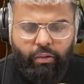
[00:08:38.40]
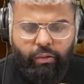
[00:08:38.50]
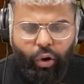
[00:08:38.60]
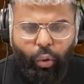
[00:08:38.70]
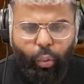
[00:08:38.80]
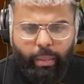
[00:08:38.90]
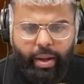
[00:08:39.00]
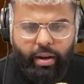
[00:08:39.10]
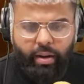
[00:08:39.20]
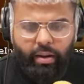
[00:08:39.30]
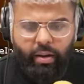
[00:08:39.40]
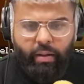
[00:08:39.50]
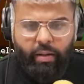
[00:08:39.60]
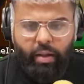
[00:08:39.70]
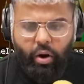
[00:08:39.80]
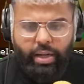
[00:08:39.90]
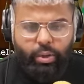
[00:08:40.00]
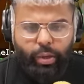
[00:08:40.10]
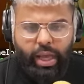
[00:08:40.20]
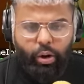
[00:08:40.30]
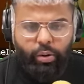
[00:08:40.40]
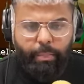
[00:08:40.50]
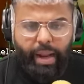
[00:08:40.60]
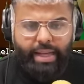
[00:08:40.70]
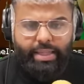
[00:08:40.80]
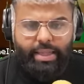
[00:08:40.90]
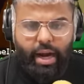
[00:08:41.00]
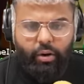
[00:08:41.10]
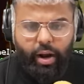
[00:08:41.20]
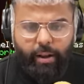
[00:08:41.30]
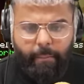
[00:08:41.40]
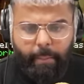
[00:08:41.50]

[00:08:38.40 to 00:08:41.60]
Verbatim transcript: Four women? All right, so we killed the blazes now, right?